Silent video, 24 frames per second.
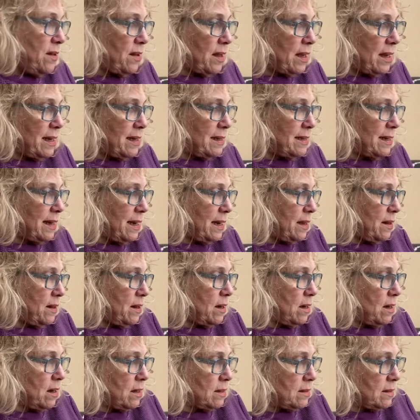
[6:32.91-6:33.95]
I can tell you the
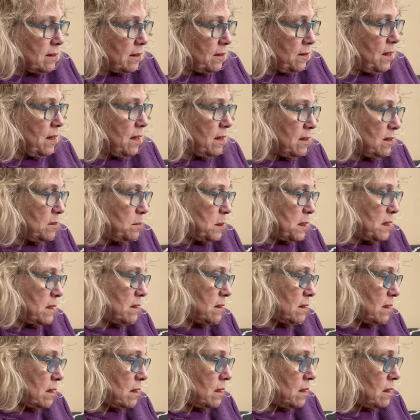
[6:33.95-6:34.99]
cost of these
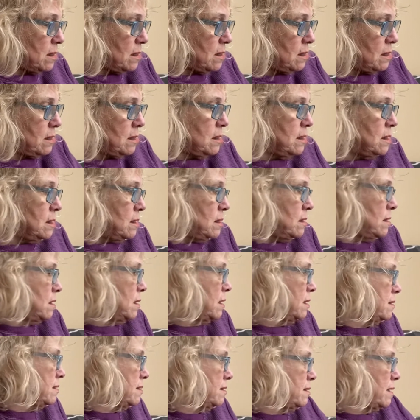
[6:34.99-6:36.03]
because
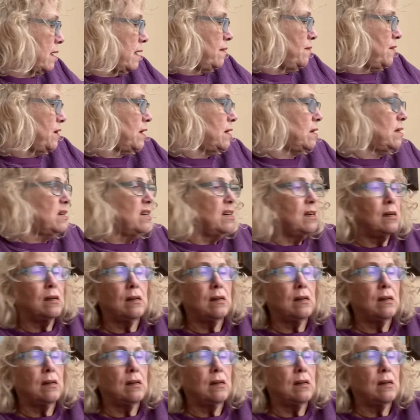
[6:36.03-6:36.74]
I saved it